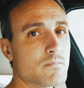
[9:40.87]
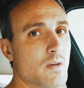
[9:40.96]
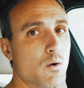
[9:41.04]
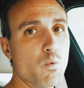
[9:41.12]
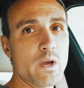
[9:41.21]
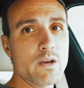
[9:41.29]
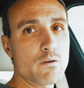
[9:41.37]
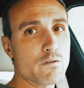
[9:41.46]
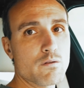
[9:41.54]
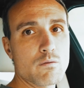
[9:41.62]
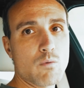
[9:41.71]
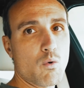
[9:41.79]
a week or
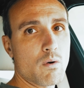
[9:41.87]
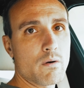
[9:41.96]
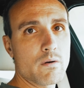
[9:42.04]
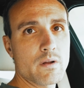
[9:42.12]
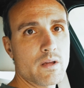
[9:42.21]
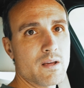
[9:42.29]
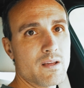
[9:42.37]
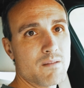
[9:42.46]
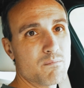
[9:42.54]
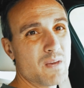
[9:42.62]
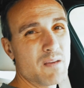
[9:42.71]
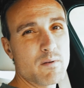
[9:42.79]
two more,
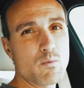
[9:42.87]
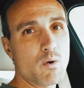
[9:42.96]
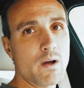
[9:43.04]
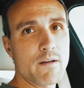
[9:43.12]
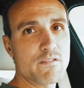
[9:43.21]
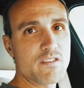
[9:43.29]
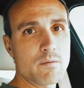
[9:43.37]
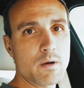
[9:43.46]
maybe we'll have some